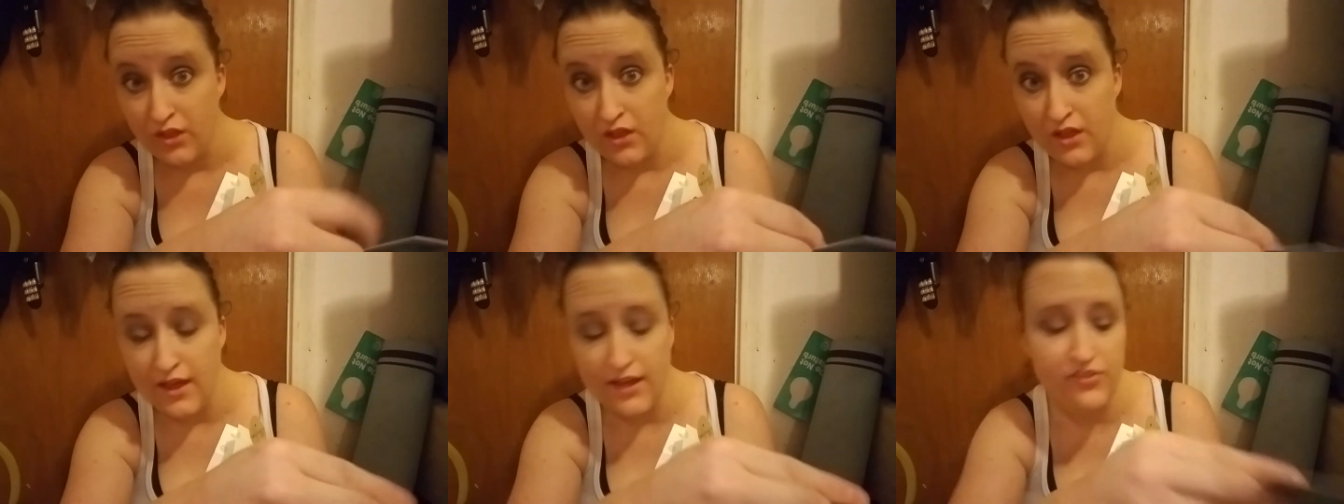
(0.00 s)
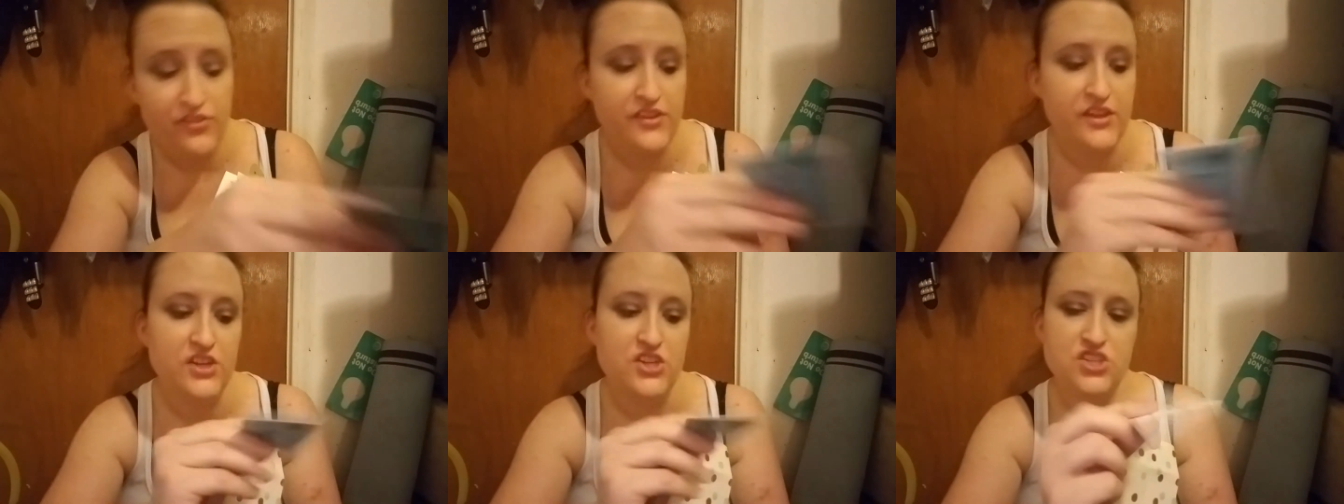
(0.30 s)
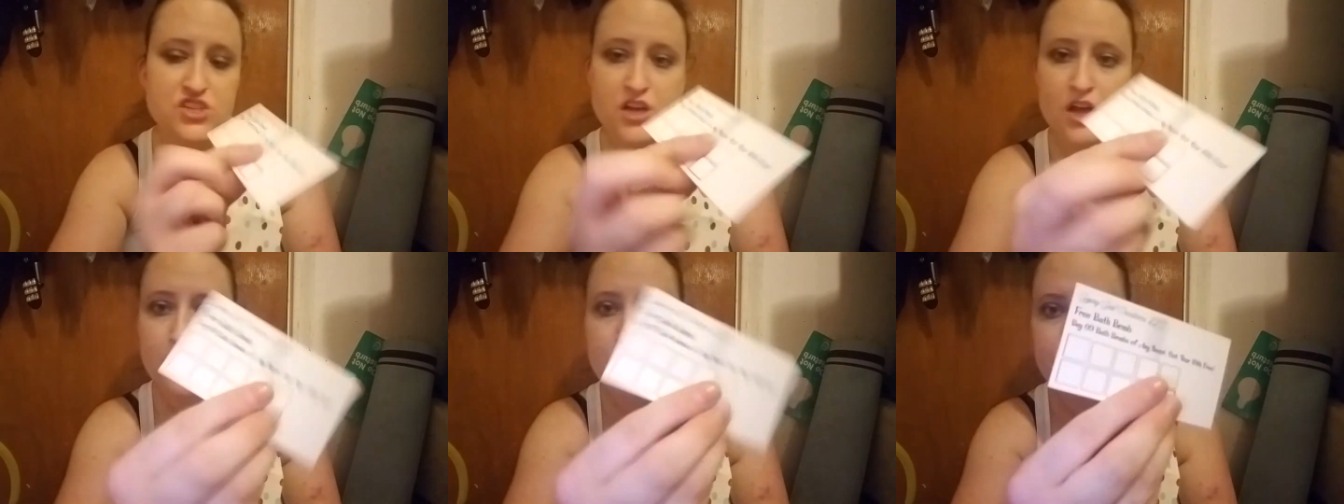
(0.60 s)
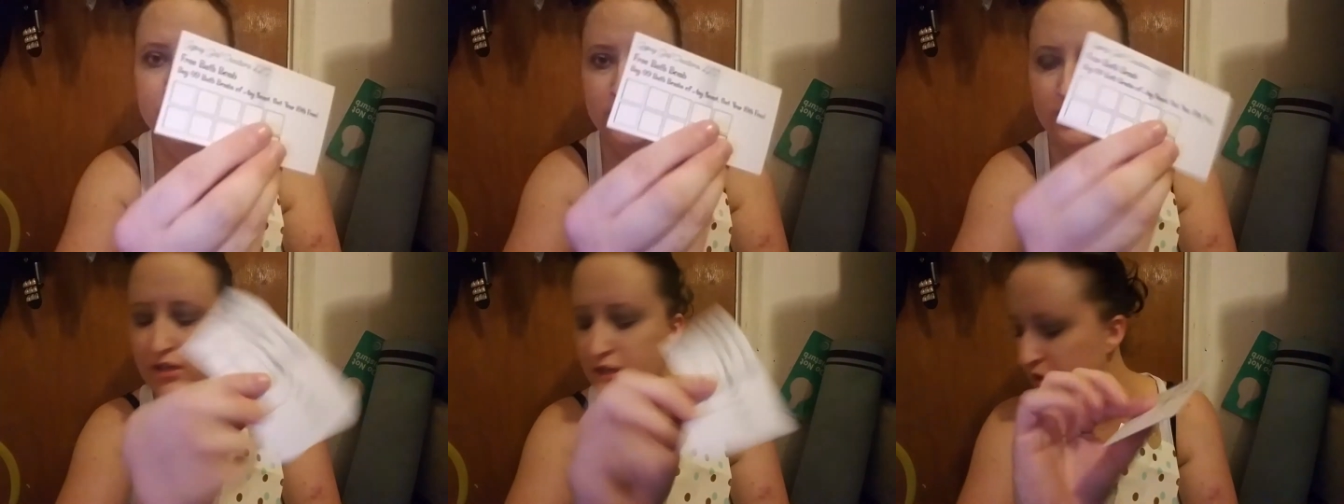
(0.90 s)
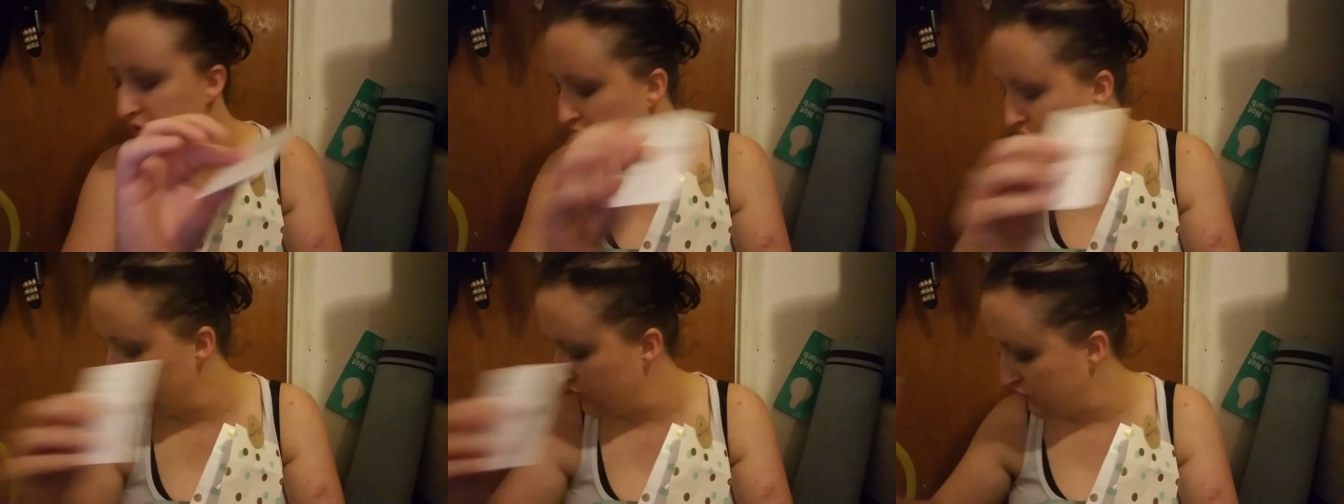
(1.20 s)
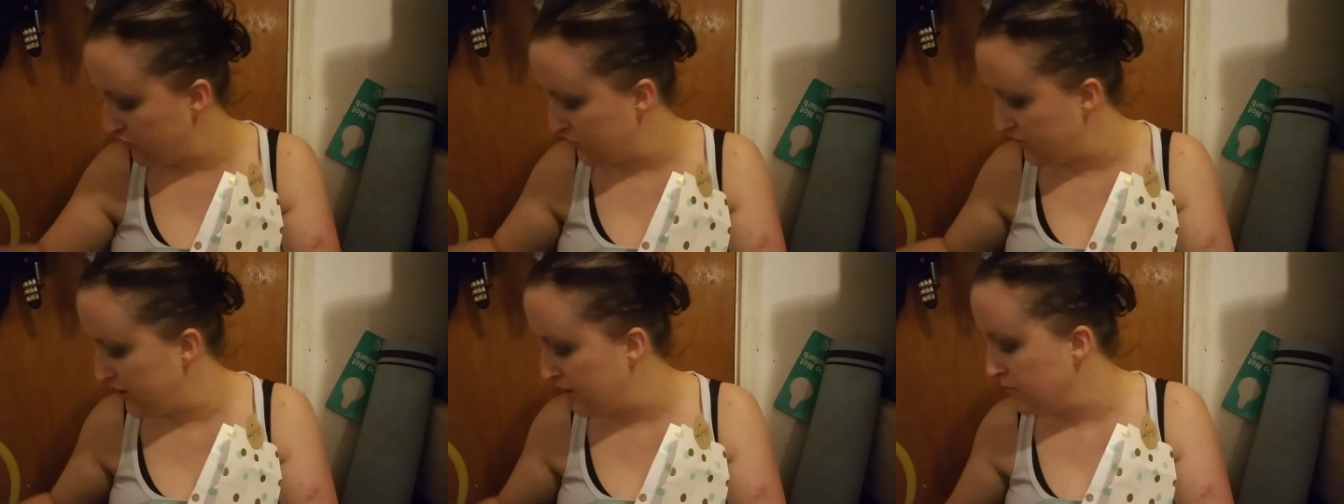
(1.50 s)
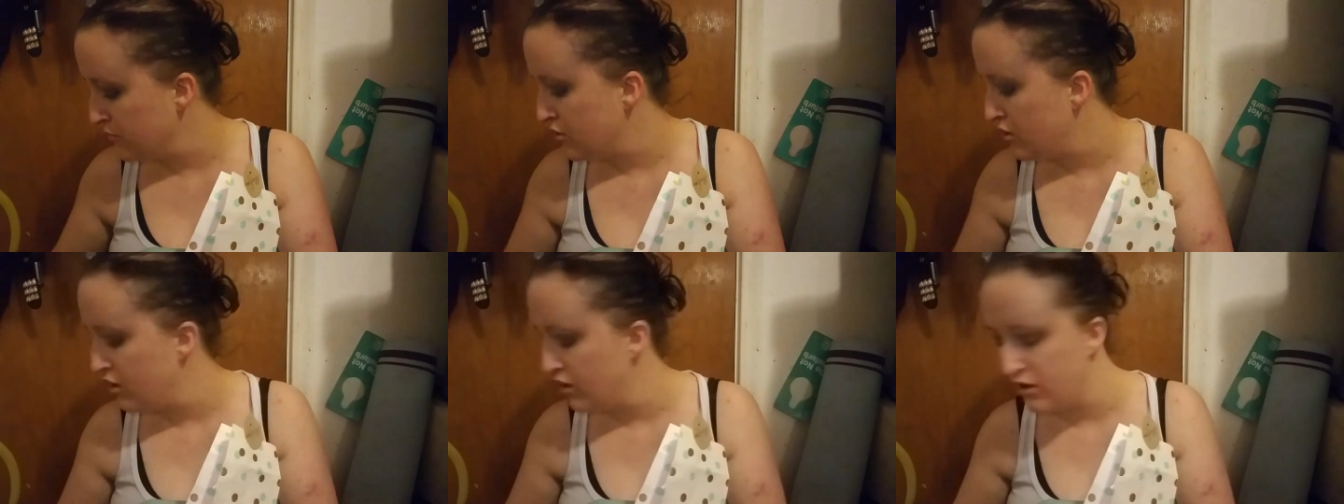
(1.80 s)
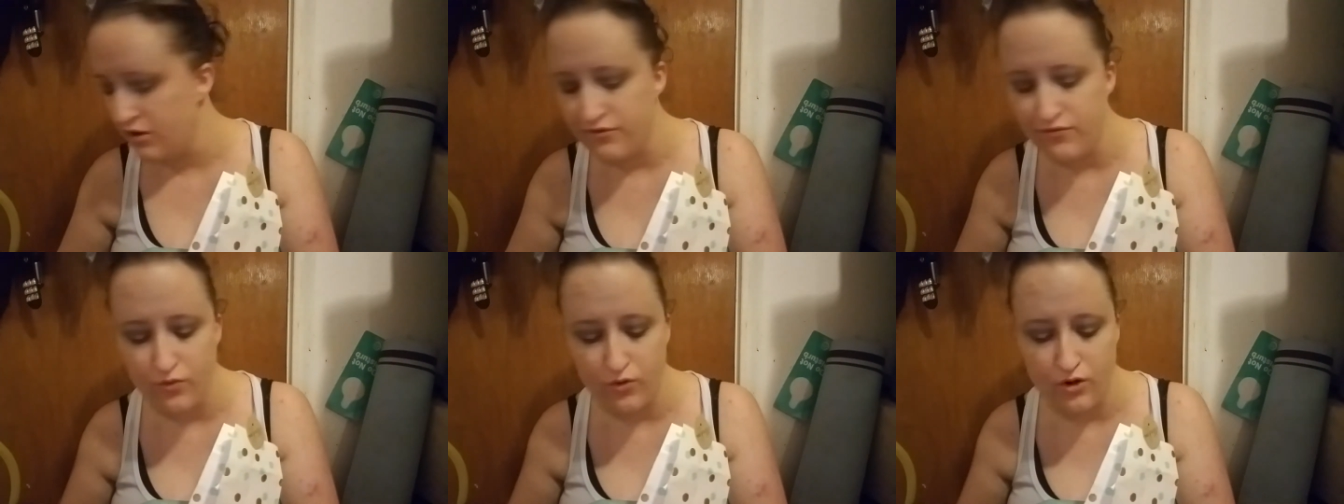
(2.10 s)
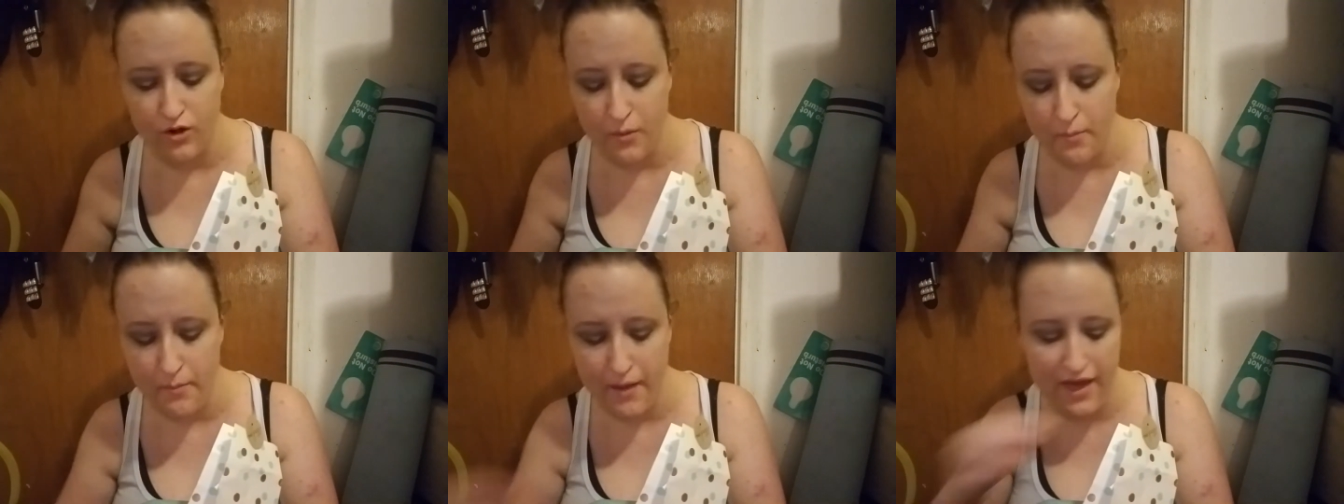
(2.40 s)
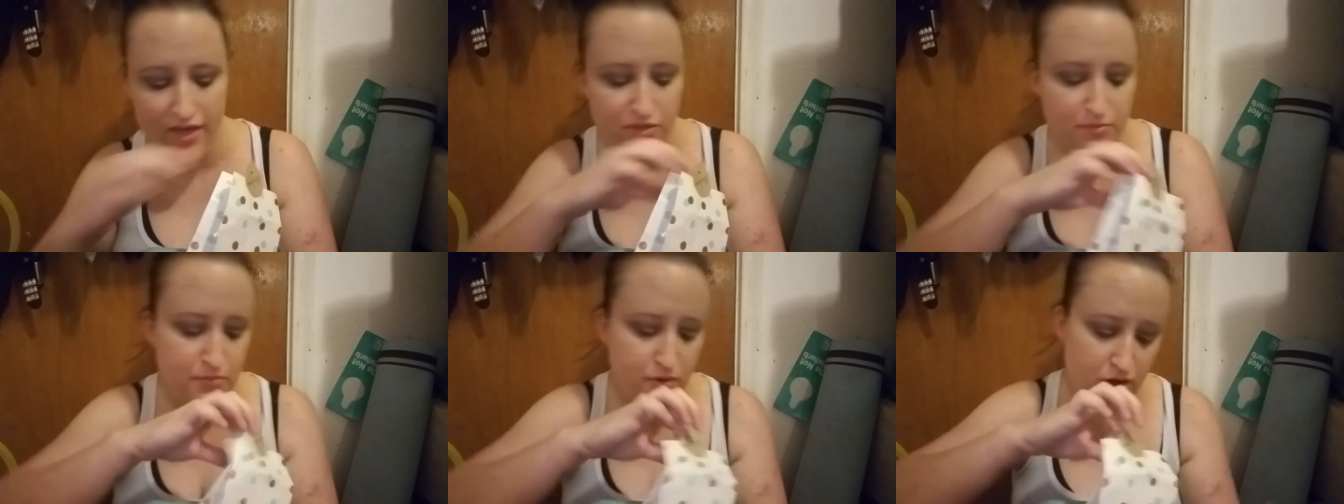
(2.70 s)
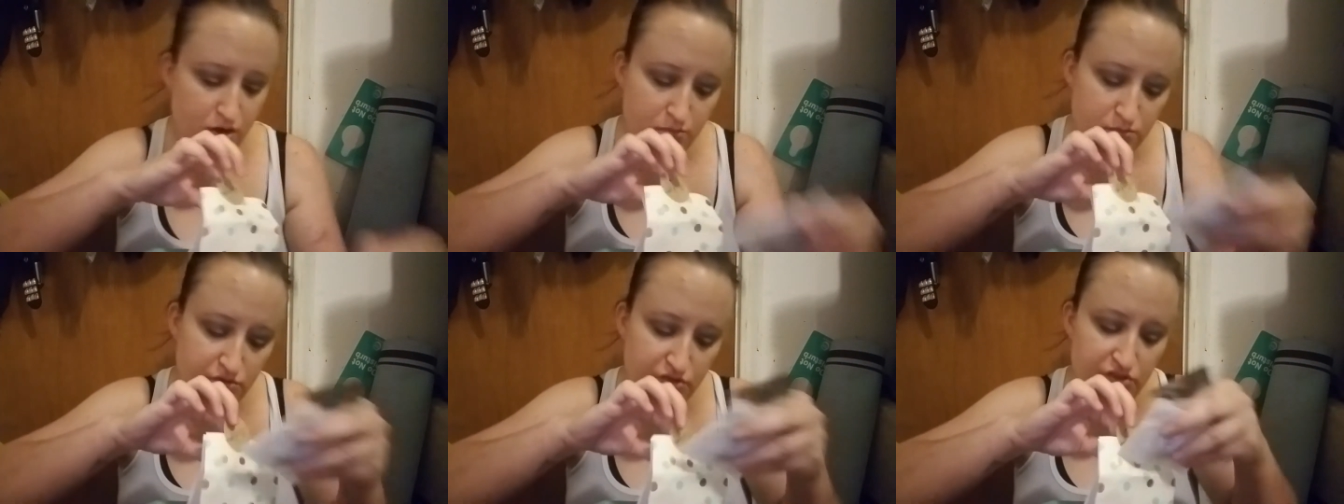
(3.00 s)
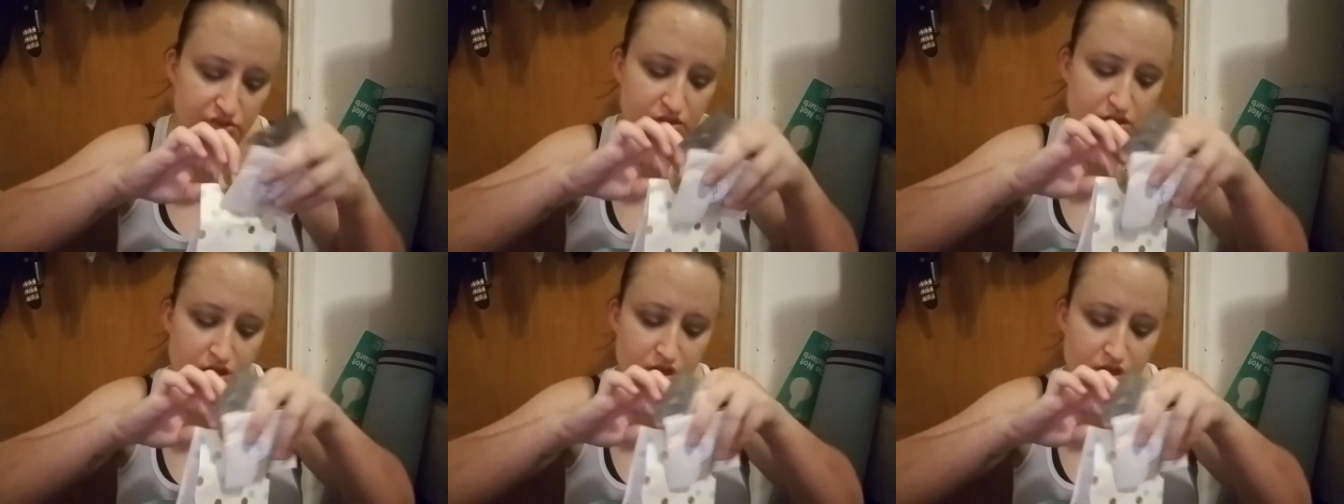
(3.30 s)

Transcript: Etsy shop. And you get this little stamp card for bath bombs.